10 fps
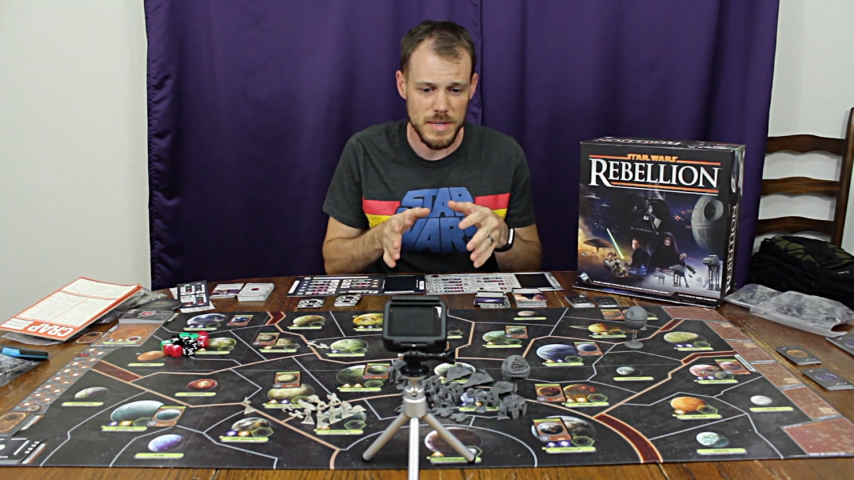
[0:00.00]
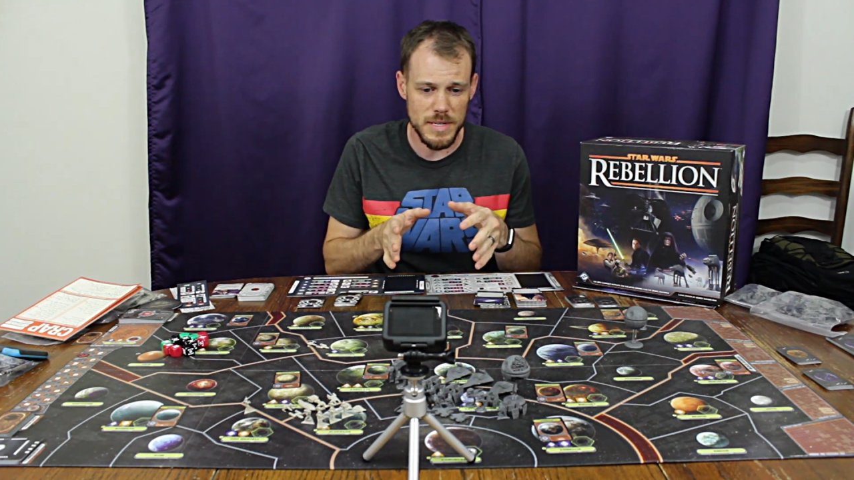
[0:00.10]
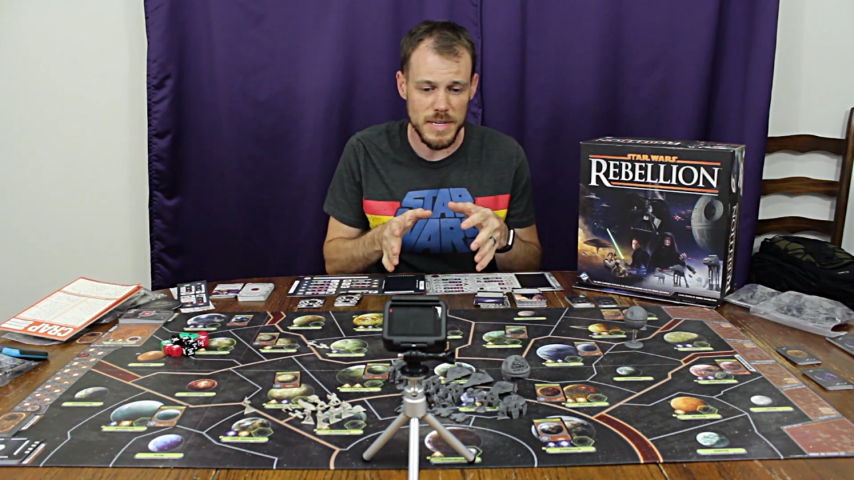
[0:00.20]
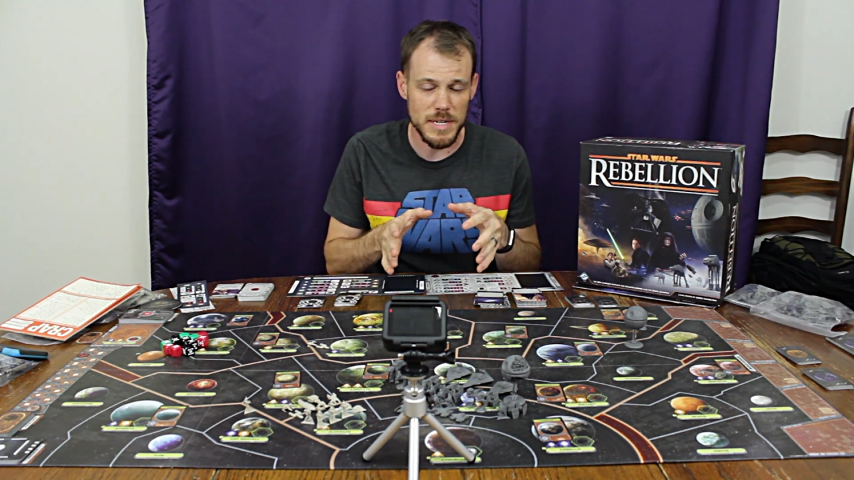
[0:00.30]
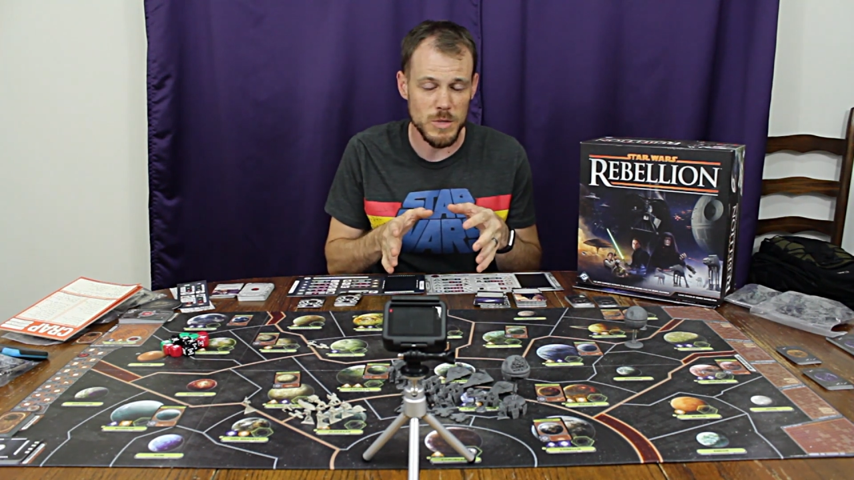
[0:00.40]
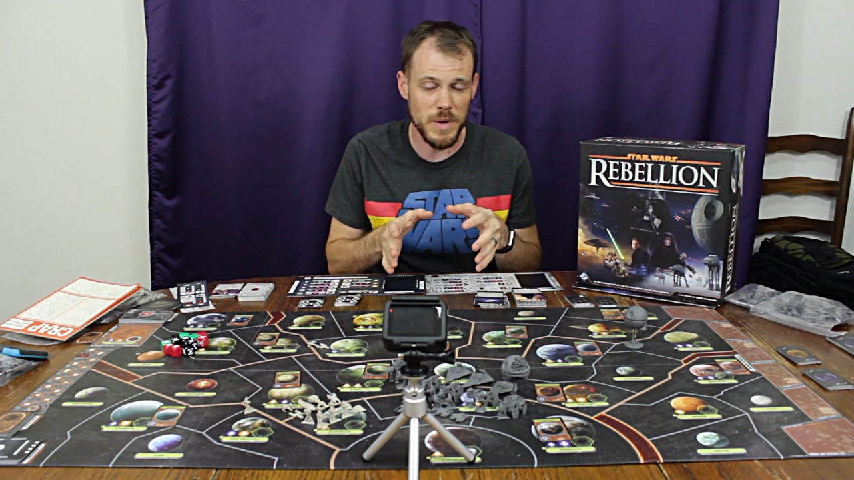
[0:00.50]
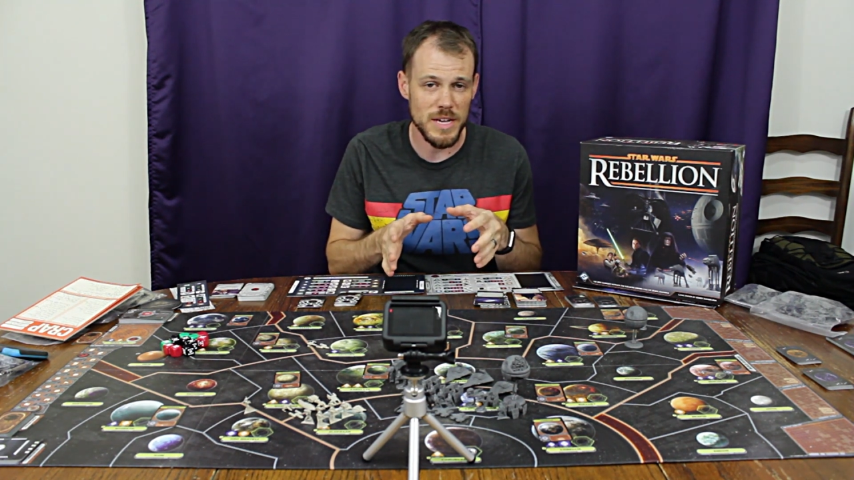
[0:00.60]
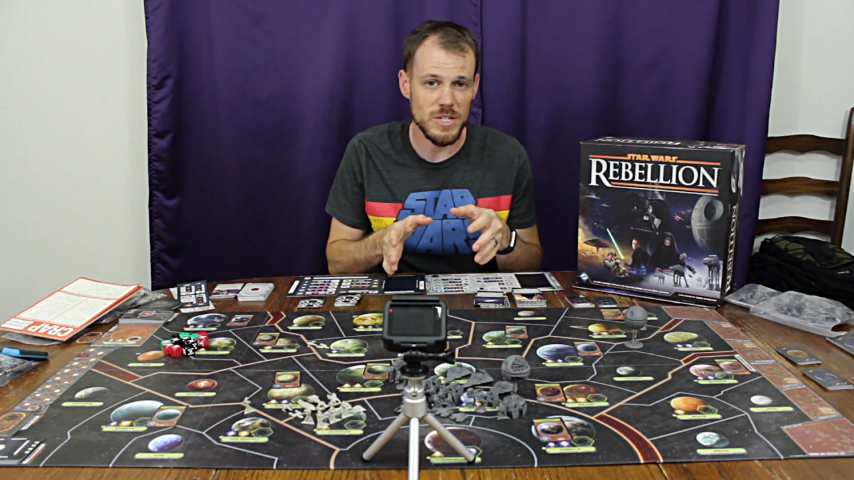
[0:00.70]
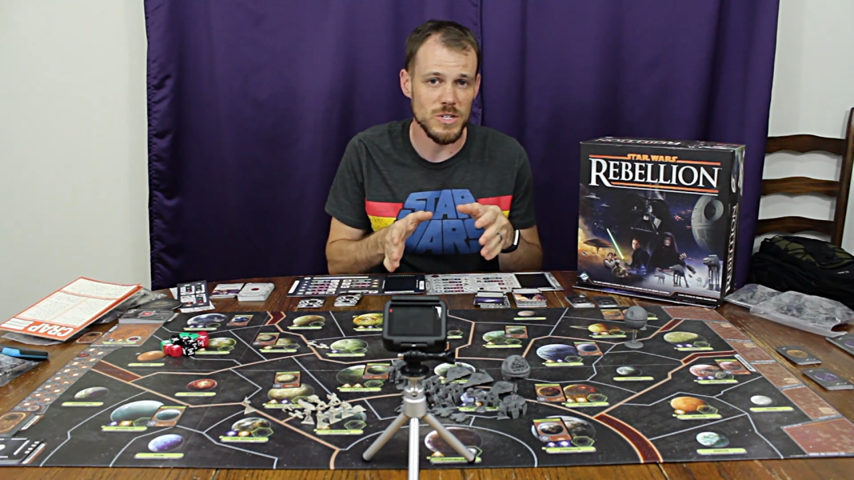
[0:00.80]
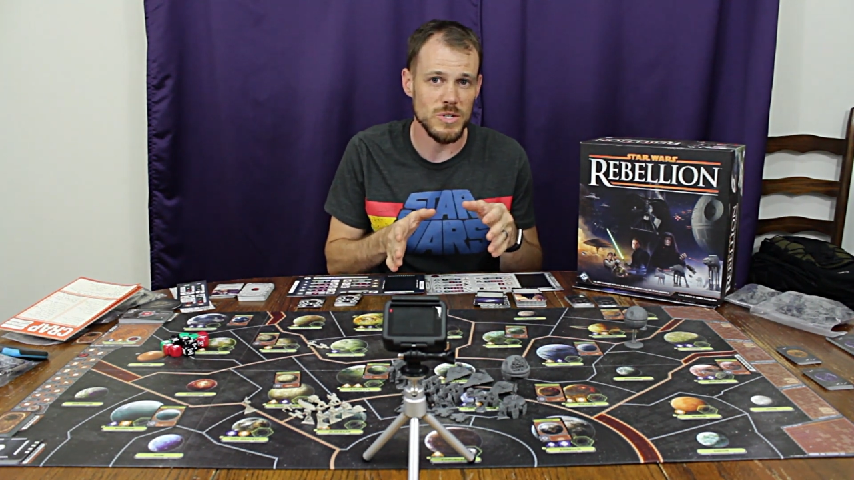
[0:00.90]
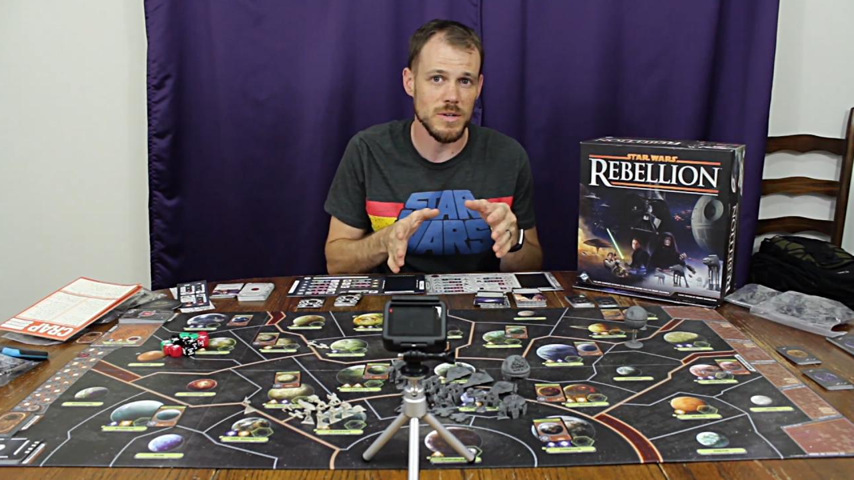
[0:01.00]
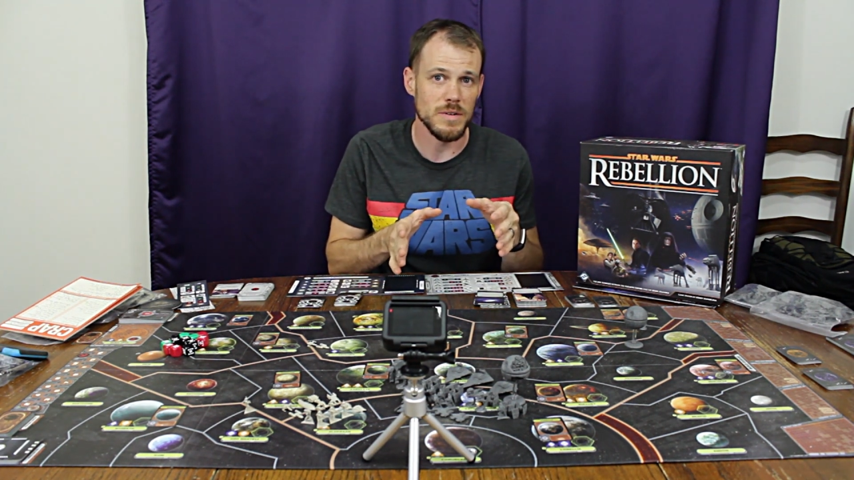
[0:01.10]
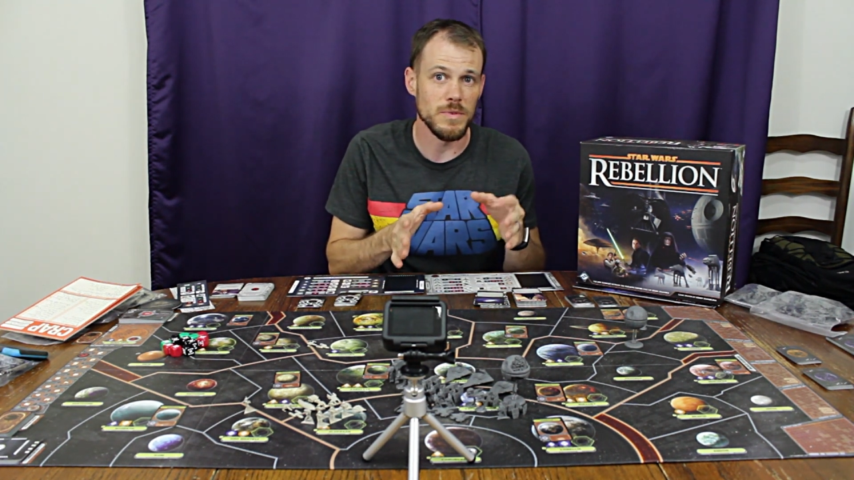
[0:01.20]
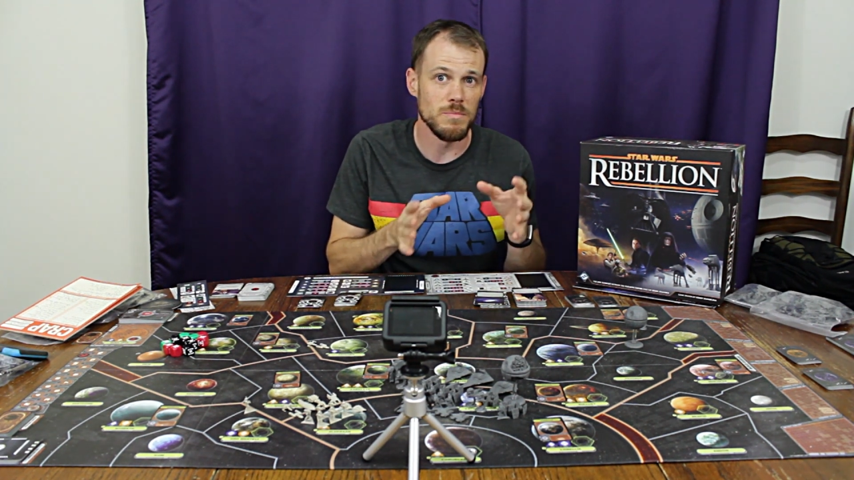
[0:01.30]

in the expansion starts off